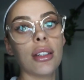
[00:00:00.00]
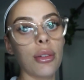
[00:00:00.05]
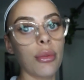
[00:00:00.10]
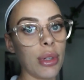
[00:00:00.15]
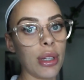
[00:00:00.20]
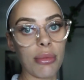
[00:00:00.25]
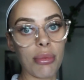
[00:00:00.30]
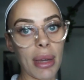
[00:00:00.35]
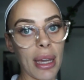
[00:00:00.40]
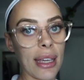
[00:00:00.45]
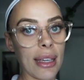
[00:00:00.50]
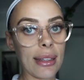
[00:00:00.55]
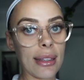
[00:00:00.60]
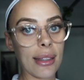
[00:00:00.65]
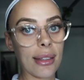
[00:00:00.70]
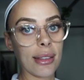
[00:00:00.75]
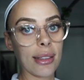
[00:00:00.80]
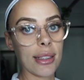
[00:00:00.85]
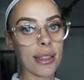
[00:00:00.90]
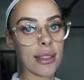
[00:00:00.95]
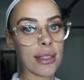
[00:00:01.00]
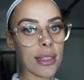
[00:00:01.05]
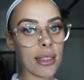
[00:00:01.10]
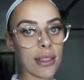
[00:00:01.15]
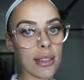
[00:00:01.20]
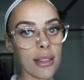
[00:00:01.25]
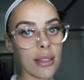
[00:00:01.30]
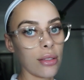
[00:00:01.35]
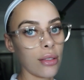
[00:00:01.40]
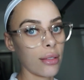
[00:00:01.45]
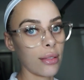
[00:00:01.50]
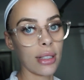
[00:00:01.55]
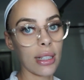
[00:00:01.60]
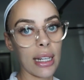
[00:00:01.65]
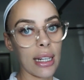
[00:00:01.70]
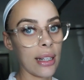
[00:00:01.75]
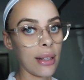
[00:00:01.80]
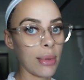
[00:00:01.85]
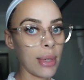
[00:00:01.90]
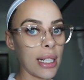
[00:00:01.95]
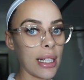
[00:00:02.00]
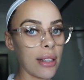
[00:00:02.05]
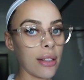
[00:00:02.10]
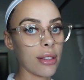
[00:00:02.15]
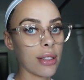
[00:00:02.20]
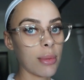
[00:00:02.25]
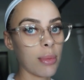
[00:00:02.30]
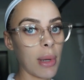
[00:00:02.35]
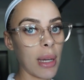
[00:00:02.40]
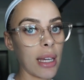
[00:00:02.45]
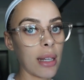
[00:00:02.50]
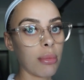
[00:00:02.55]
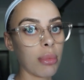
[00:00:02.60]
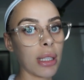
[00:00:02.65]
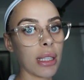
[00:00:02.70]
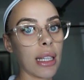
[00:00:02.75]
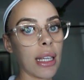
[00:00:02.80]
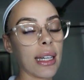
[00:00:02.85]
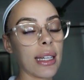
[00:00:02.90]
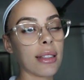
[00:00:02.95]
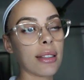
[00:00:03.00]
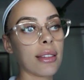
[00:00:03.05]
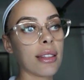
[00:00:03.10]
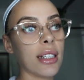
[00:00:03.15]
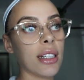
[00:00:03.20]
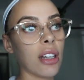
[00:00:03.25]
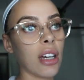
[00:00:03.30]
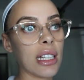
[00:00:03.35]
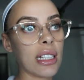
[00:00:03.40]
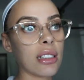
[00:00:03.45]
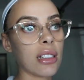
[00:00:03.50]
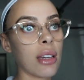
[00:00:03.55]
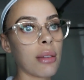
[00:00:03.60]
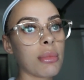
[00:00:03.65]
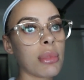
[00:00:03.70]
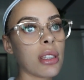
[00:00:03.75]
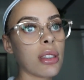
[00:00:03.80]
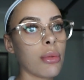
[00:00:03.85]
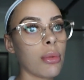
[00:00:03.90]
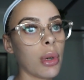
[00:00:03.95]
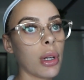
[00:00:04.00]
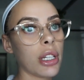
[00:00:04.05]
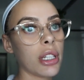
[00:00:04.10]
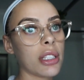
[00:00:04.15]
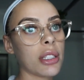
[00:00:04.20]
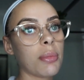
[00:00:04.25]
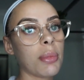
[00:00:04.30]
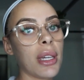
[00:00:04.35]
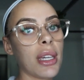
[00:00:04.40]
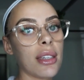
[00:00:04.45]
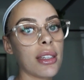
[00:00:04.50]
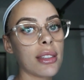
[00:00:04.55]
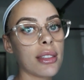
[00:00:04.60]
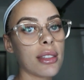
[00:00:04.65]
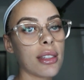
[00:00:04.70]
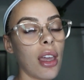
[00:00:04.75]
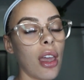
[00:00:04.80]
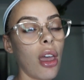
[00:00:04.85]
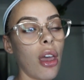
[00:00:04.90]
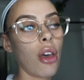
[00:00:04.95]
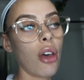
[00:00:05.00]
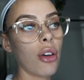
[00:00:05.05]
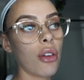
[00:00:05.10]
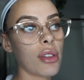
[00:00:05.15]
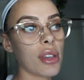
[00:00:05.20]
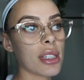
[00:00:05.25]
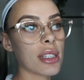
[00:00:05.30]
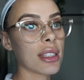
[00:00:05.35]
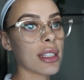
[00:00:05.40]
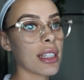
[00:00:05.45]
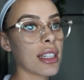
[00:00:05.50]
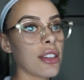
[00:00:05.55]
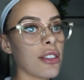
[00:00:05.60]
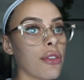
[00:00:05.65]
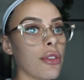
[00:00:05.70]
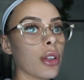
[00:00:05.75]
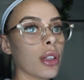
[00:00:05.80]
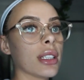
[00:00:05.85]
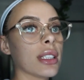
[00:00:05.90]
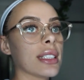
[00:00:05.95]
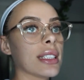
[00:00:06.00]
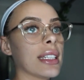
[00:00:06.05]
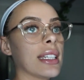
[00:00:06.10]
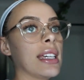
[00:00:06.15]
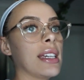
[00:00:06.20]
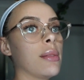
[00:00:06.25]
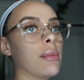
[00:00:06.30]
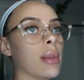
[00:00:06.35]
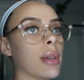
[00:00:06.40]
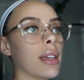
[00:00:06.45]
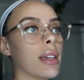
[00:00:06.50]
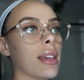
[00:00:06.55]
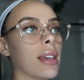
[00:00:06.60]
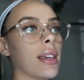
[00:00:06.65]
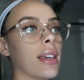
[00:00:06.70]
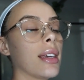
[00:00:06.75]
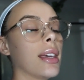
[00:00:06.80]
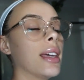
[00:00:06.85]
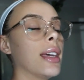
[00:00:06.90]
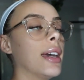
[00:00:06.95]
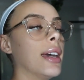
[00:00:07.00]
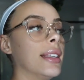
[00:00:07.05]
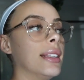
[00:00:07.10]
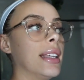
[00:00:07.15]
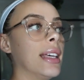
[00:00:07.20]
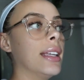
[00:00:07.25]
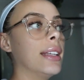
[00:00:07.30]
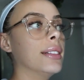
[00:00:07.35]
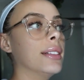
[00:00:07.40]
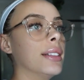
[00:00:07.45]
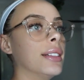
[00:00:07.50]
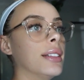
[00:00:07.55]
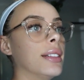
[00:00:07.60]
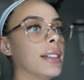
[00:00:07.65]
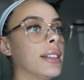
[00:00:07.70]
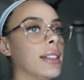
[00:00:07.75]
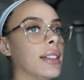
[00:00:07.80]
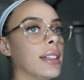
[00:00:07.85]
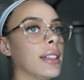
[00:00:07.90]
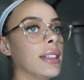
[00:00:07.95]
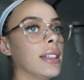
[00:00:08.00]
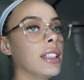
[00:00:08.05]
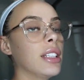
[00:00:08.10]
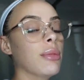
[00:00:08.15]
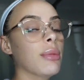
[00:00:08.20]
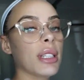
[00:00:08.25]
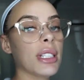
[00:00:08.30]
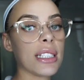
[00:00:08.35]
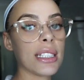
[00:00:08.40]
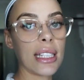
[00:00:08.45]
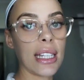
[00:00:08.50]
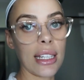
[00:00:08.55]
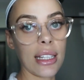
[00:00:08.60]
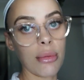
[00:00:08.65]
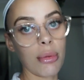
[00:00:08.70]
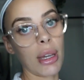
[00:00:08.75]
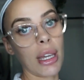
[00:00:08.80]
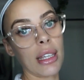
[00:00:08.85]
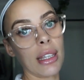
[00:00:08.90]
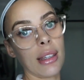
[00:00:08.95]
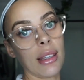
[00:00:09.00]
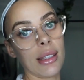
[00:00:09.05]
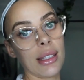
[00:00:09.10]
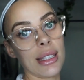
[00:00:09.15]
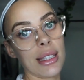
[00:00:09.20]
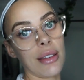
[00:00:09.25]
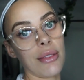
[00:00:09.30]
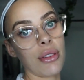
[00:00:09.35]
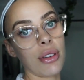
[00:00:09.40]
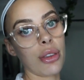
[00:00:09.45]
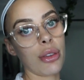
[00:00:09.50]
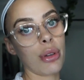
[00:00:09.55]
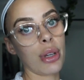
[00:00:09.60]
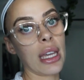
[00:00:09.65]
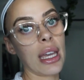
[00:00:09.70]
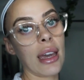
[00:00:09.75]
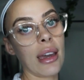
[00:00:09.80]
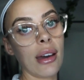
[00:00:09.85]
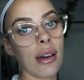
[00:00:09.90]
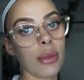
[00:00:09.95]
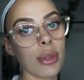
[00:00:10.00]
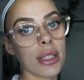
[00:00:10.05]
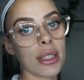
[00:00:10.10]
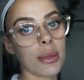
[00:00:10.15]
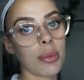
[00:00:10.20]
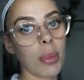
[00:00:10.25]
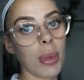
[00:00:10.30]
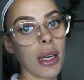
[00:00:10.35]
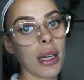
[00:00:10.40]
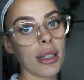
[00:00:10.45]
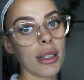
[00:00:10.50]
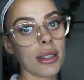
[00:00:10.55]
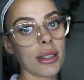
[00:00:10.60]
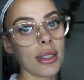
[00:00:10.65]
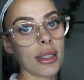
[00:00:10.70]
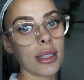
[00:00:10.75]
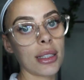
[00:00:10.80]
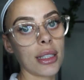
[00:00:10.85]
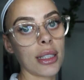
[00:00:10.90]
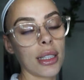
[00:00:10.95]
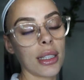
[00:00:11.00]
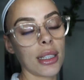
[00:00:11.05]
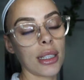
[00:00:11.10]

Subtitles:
with painkillers, it's not anywhere near as bad. But like the night times are the worst because obviously you fall asleep and then you're meant to take your painkillers every 3 hours. But